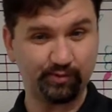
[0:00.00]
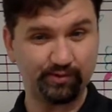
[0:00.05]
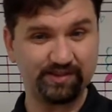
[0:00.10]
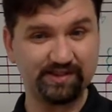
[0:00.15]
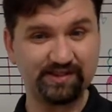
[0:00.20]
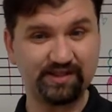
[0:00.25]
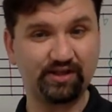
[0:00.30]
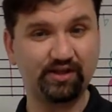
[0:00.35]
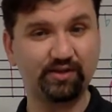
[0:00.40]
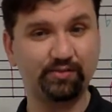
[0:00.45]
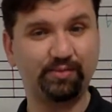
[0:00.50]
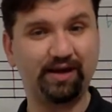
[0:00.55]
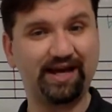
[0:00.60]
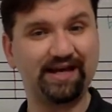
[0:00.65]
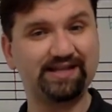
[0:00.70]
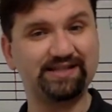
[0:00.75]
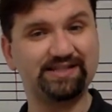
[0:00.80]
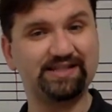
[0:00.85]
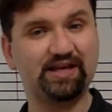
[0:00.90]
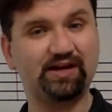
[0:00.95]
was still by
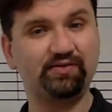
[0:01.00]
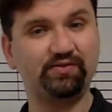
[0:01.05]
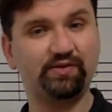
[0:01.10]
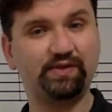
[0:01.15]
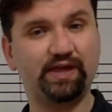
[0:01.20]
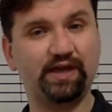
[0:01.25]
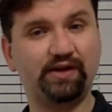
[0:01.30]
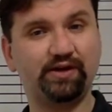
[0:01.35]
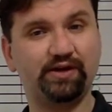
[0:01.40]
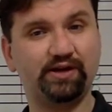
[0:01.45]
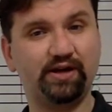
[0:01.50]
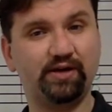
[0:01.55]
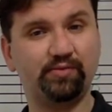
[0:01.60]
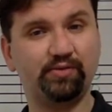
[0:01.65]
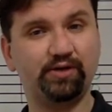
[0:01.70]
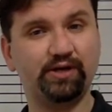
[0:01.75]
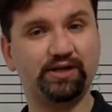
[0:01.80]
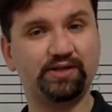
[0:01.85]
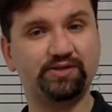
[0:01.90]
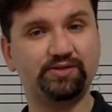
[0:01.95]
itself without a number
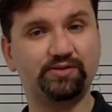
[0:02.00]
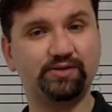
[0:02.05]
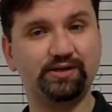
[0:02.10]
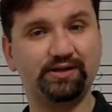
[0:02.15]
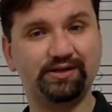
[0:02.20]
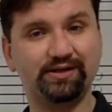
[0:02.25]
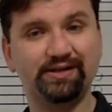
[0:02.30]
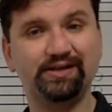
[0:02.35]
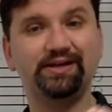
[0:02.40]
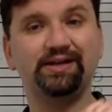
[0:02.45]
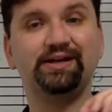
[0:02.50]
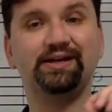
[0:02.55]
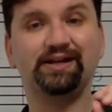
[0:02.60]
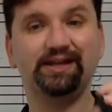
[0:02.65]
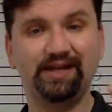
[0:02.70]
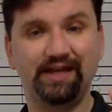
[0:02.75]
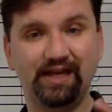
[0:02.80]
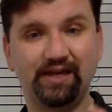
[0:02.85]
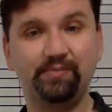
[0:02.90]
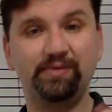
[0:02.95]
next to it,
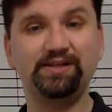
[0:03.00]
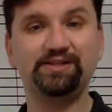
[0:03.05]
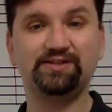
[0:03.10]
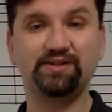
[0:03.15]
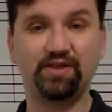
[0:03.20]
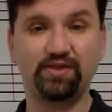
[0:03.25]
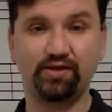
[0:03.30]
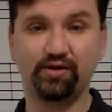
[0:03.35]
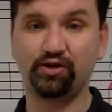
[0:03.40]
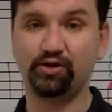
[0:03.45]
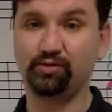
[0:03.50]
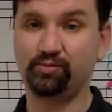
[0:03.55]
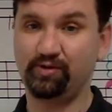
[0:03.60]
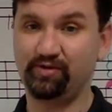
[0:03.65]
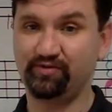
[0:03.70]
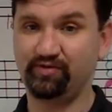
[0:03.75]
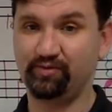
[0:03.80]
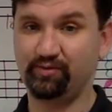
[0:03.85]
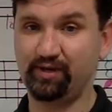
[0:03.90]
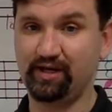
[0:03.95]
it means the third
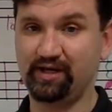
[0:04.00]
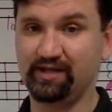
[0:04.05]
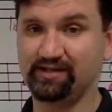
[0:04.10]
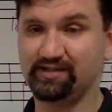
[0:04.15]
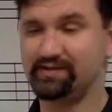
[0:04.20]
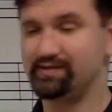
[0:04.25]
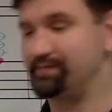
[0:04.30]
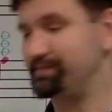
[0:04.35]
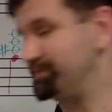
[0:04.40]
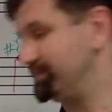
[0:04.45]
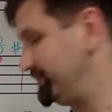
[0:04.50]
above the bass.